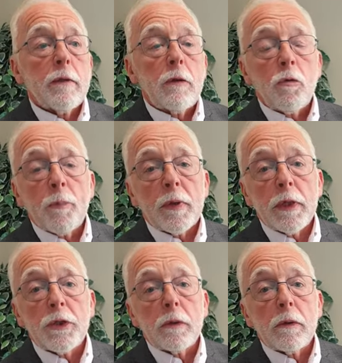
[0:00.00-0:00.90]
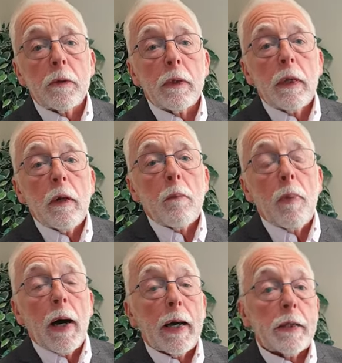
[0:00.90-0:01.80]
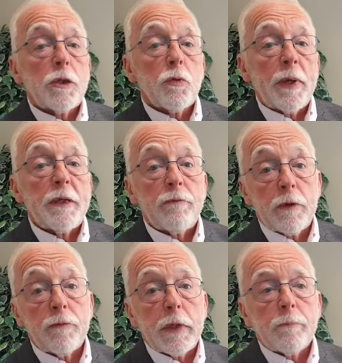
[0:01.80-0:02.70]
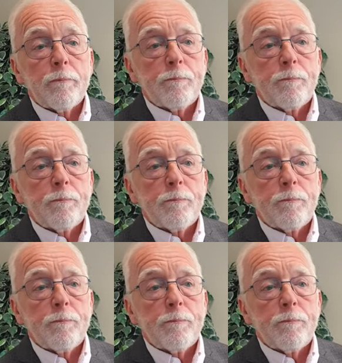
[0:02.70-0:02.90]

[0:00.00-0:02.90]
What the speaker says: zero position by 2050.